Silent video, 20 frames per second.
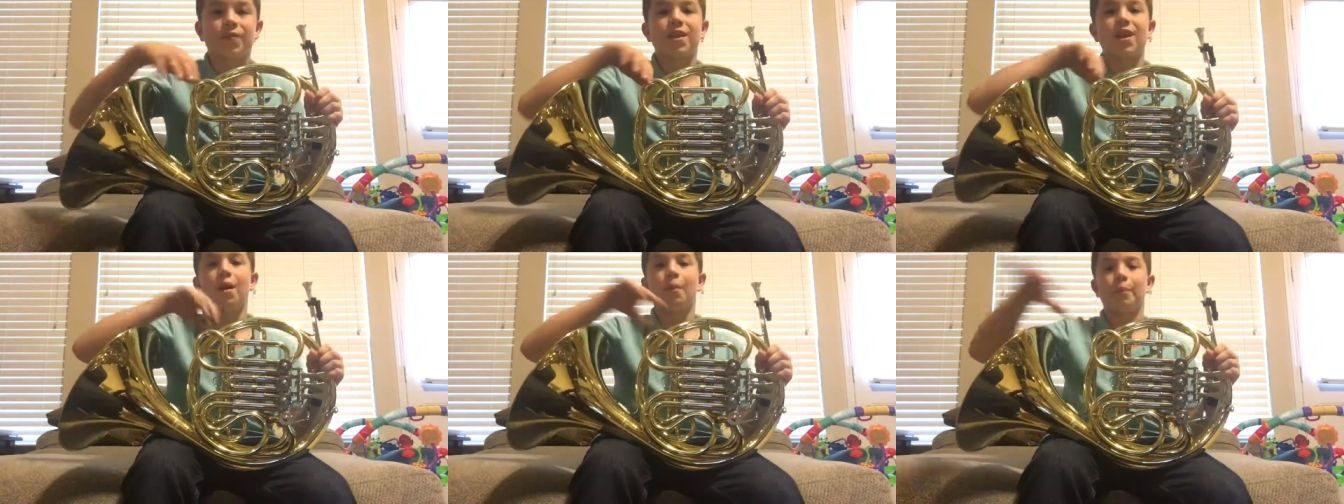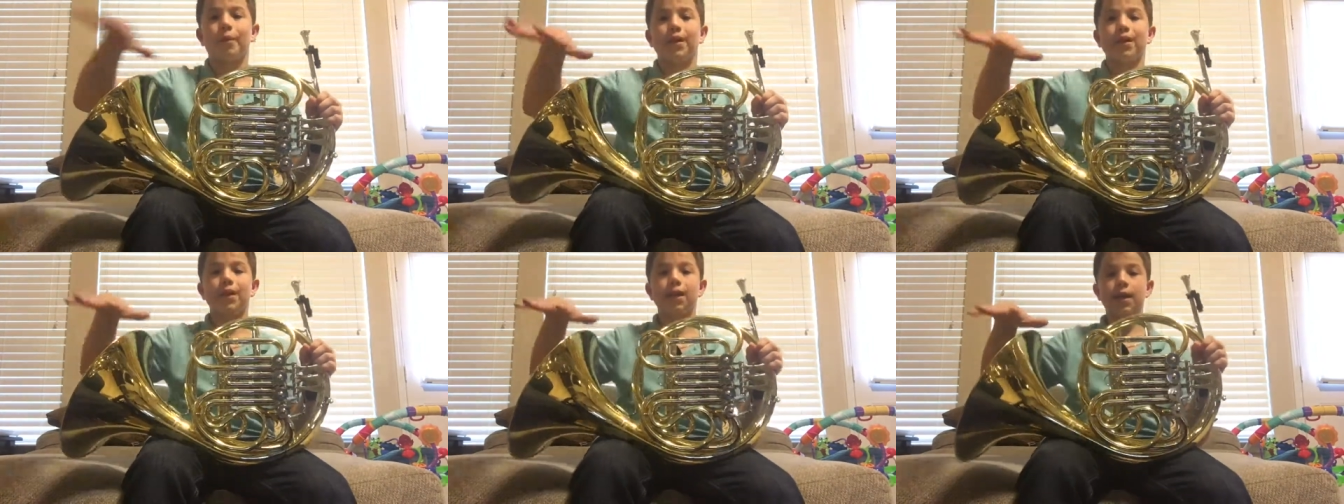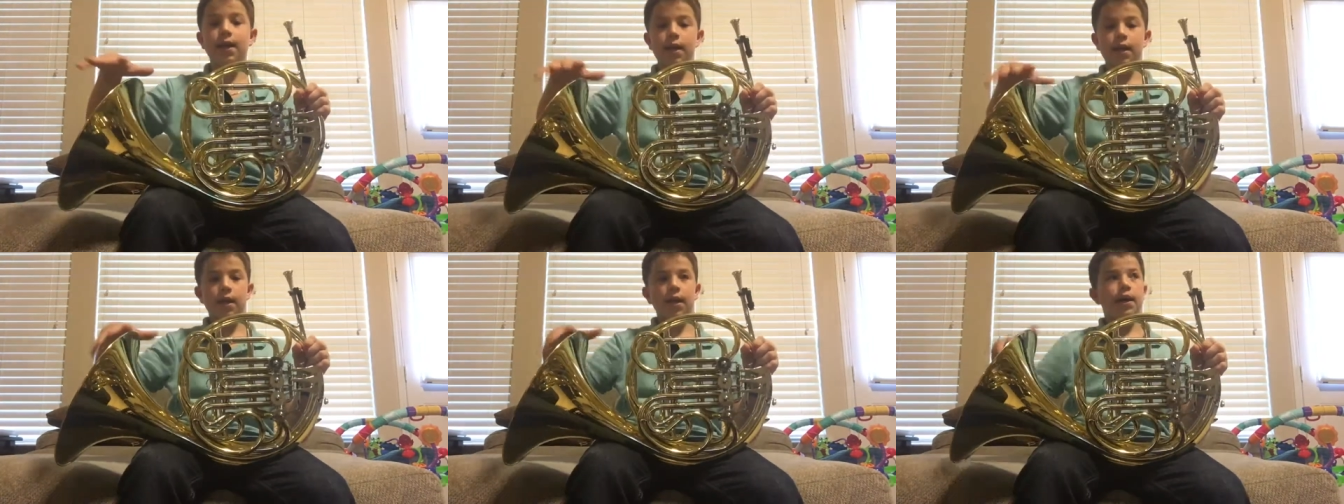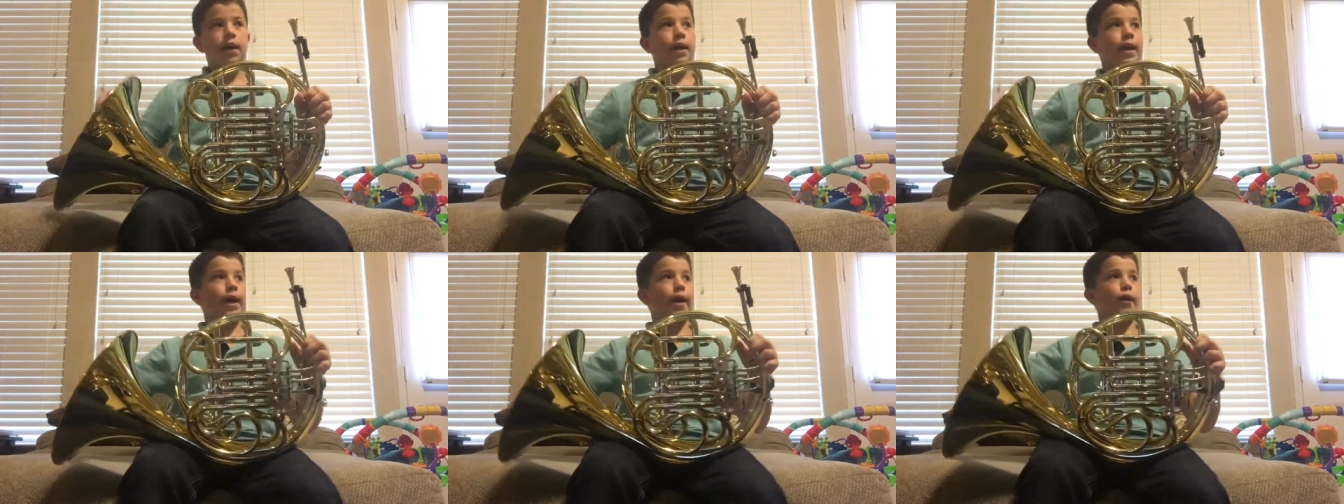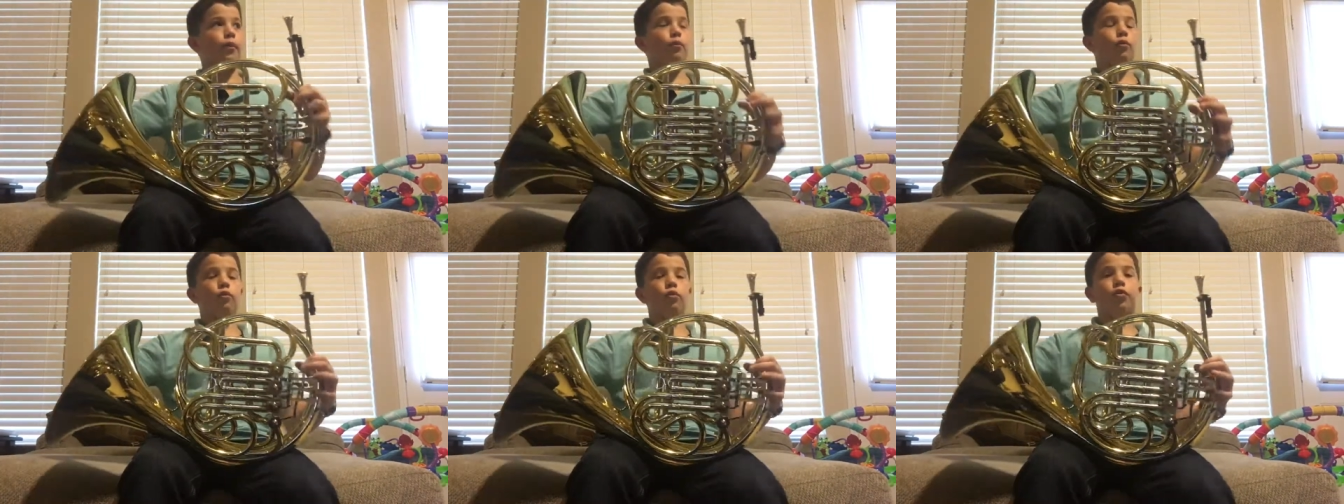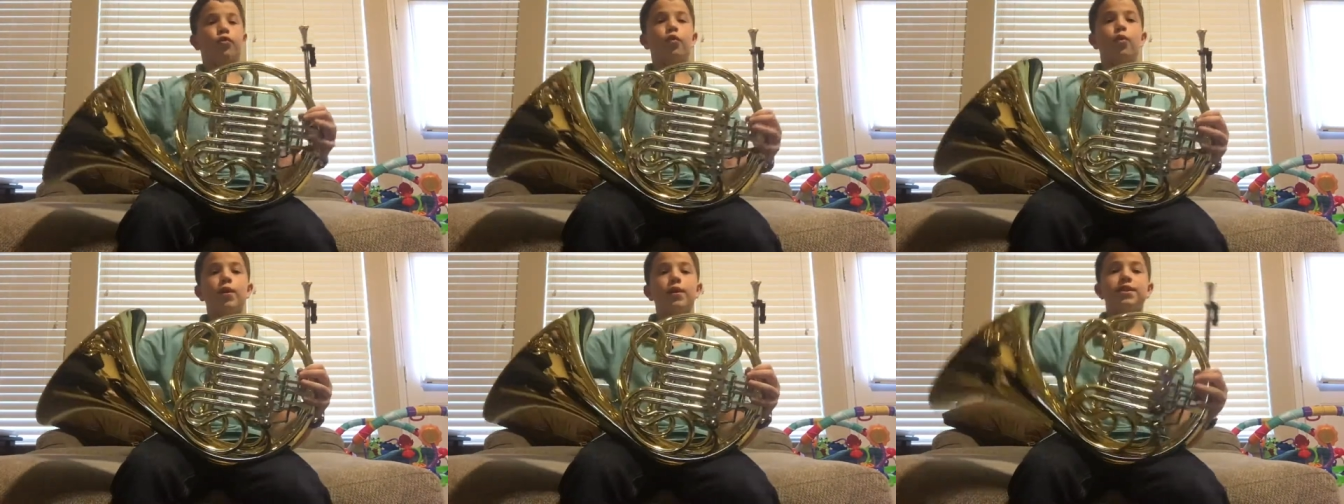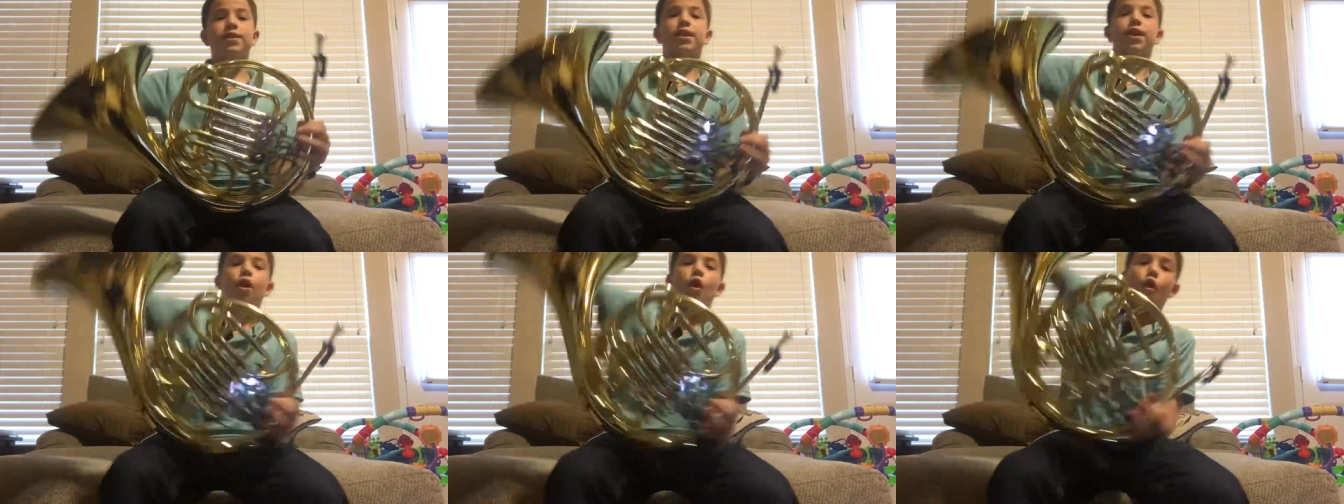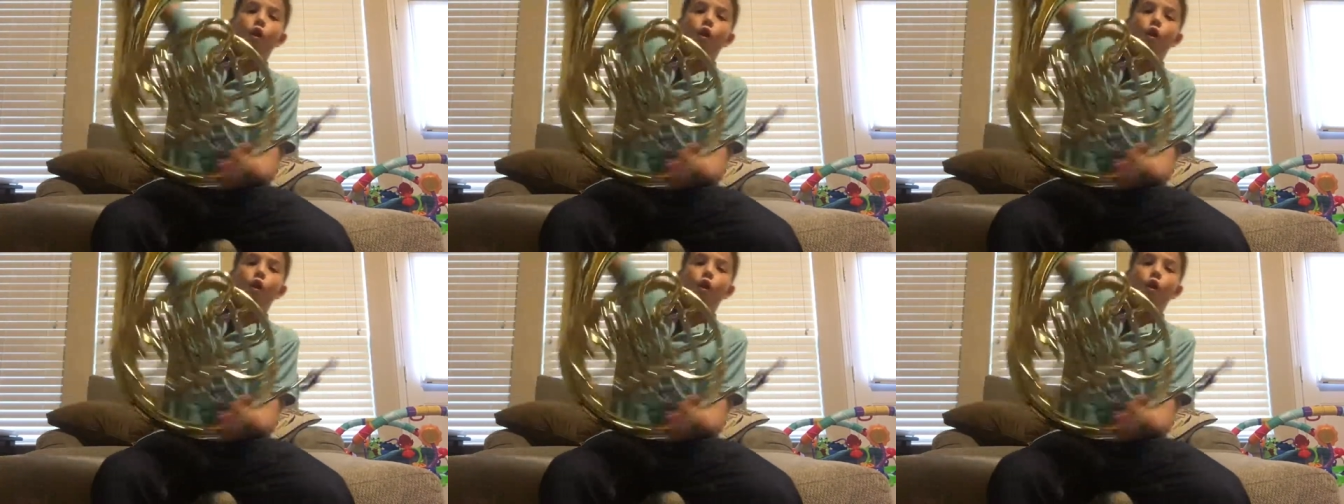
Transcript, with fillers: completely and we'll twist it